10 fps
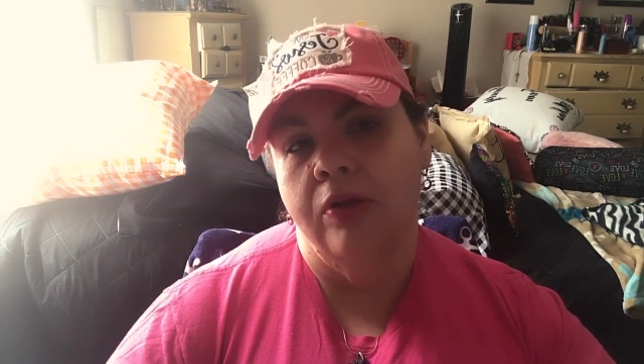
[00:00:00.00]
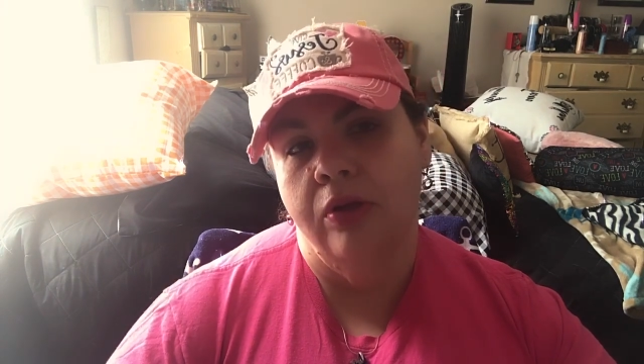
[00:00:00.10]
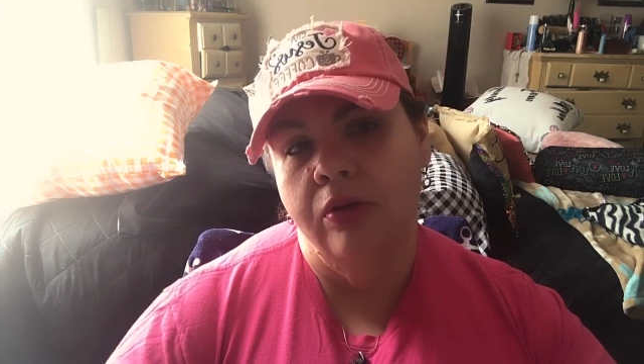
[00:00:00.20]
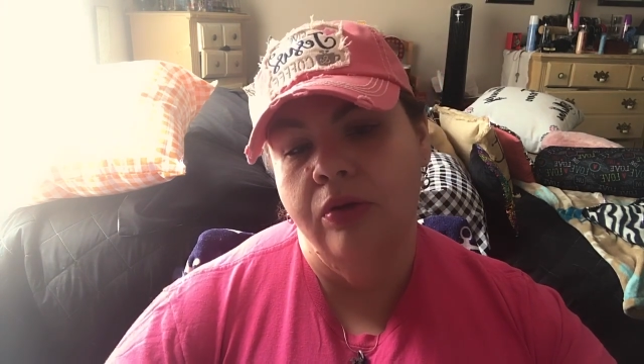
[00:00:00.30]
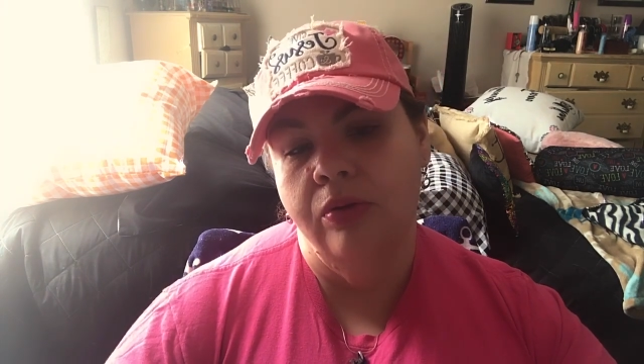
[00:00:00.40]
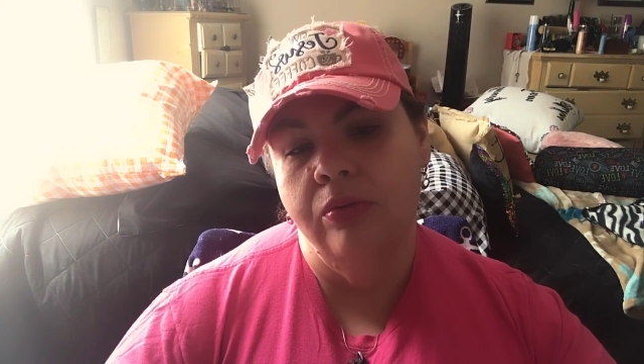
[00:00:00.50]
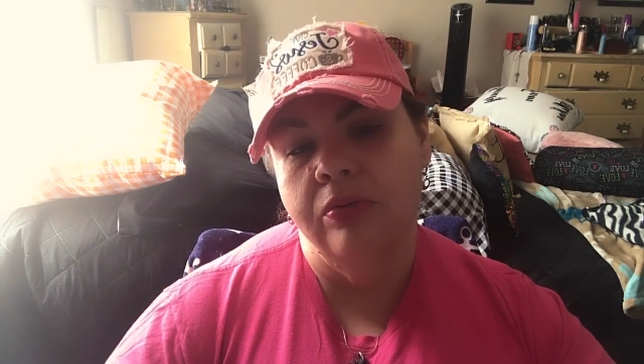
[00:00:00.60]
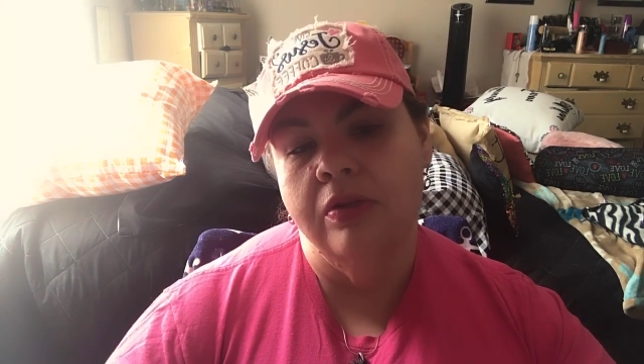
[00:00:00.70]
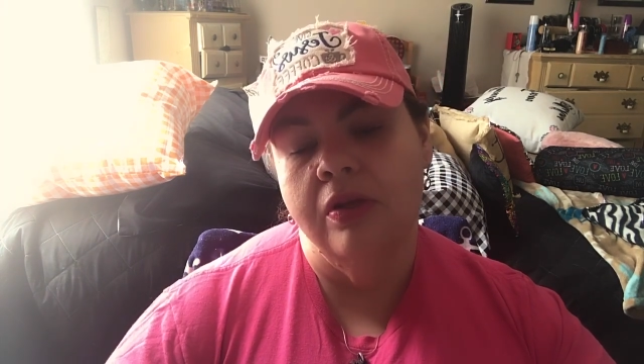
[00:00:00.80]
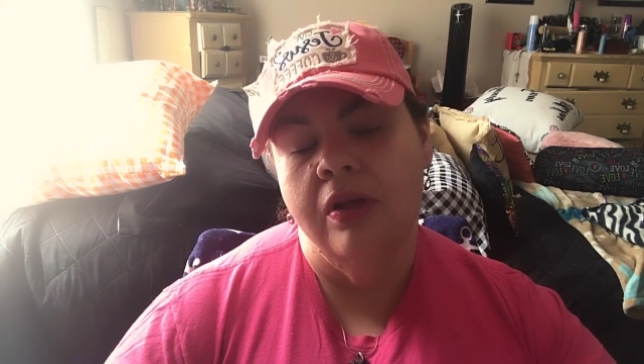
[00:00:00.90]
the good
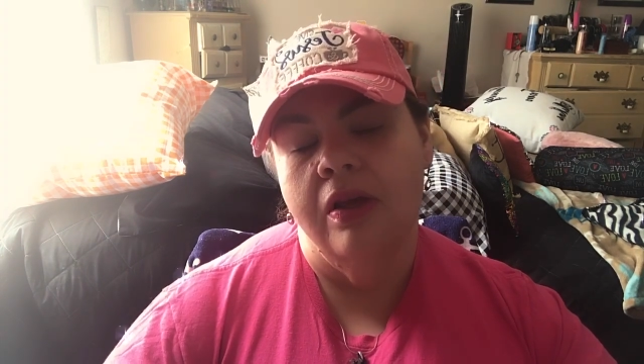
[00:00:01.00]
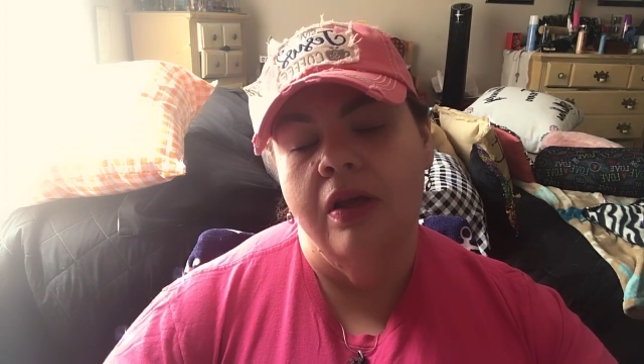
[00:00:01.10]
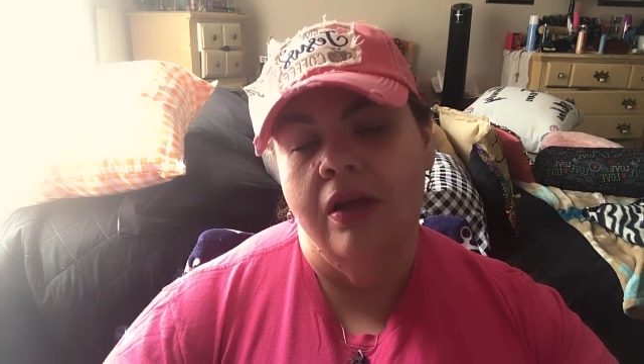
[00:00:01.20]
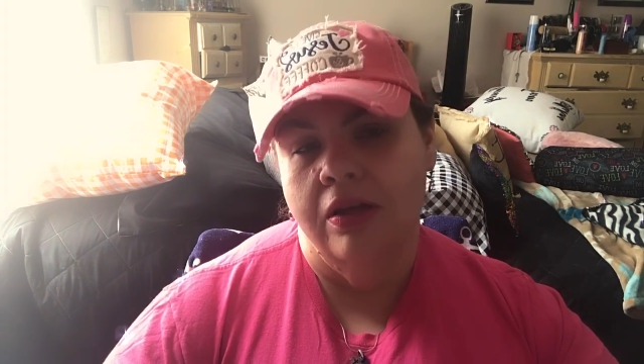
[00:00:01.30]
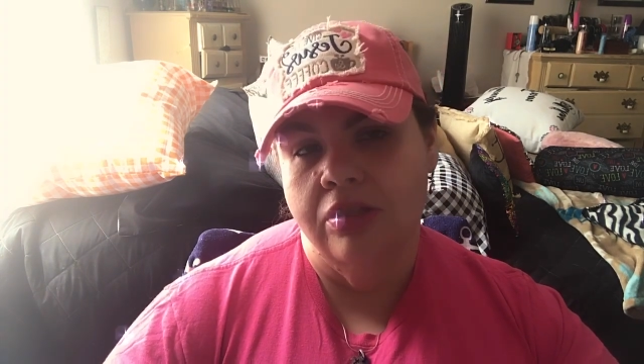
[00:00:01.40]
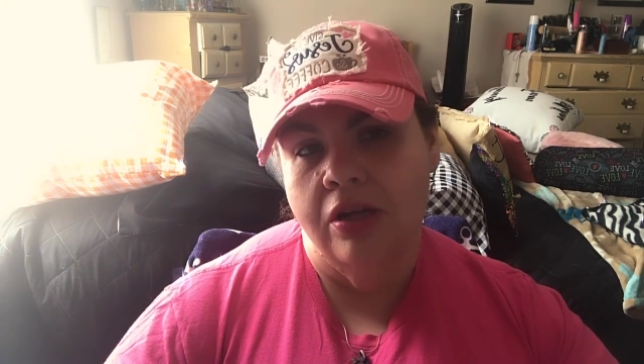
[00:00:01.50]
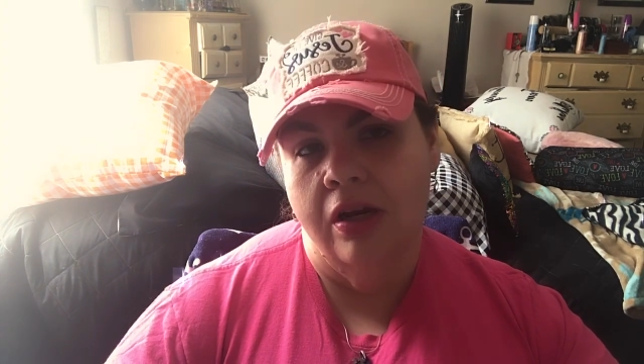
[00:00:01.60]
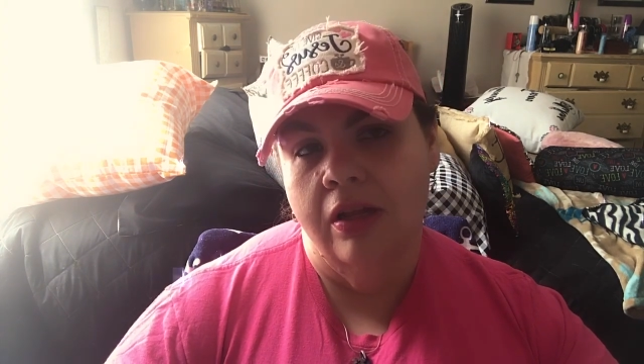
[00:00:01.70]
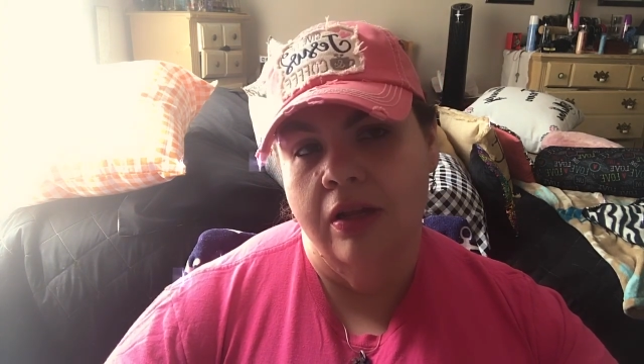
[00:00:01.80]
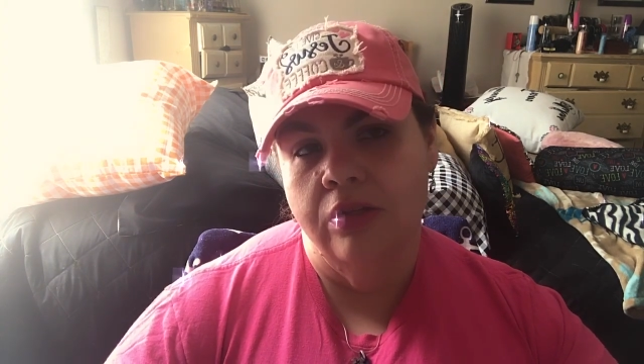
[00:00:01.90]
news and shine
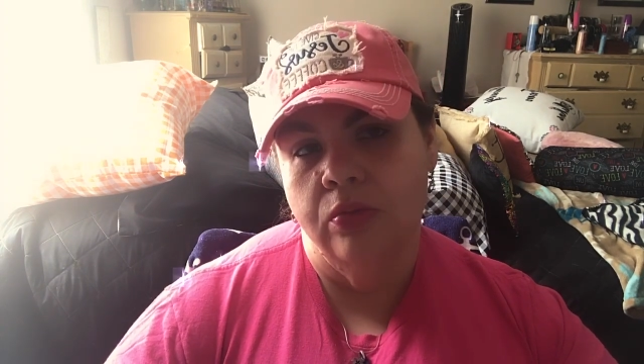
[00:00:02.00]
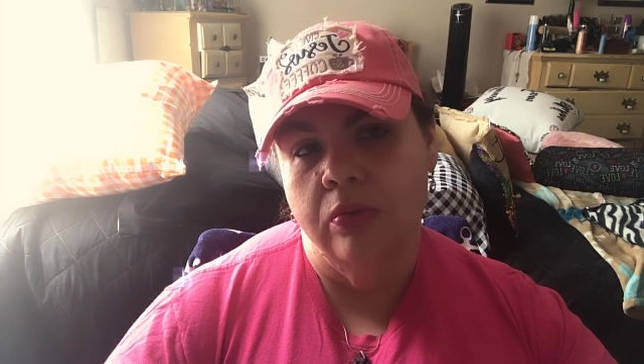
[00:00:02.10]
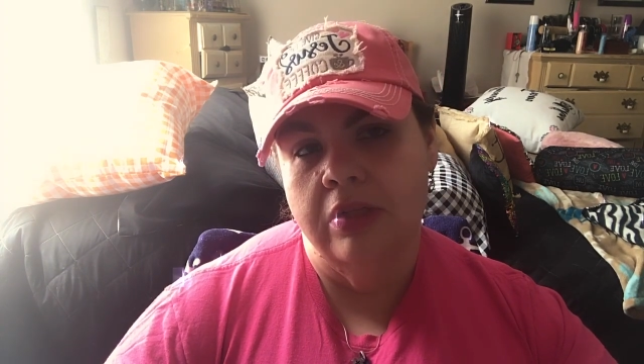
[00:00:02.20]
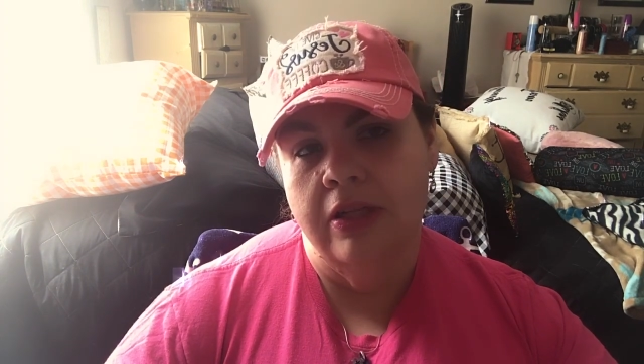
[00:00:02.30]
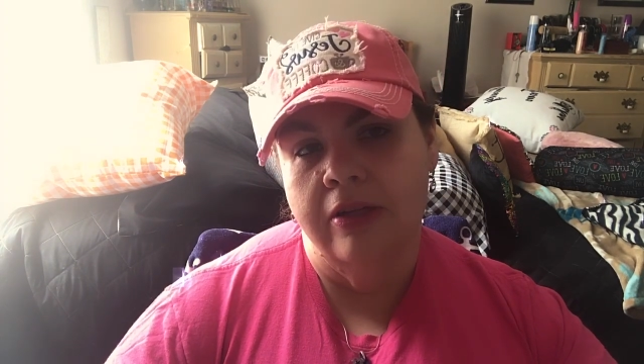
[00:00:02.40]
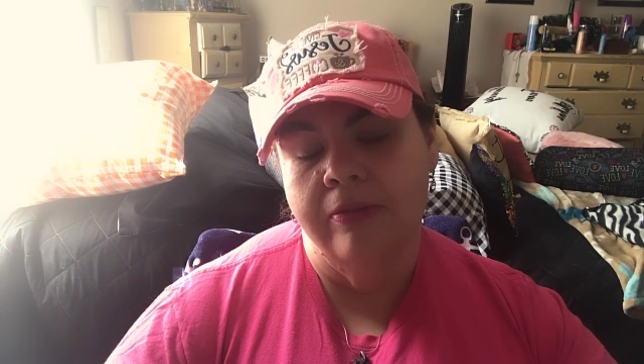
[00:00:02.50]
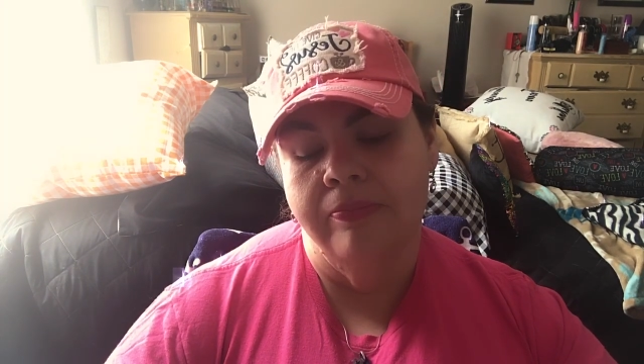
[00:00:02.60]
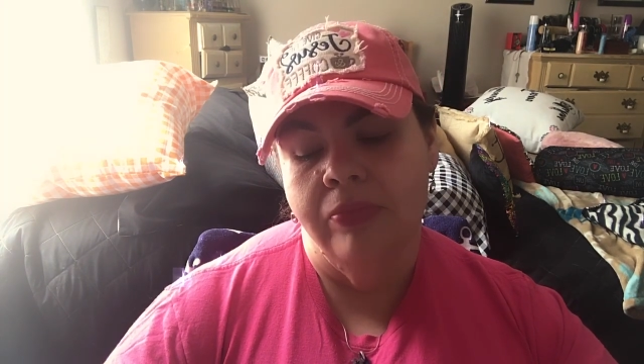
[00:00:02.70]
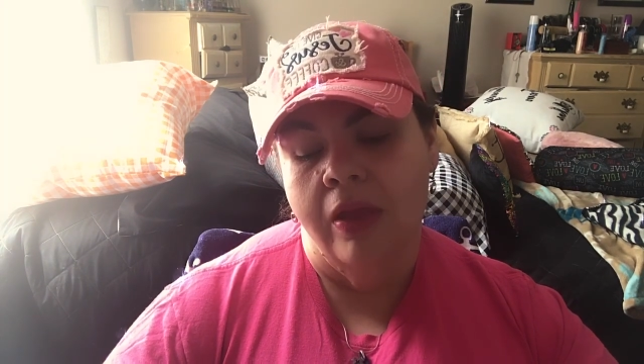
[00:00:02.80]
a light towards him.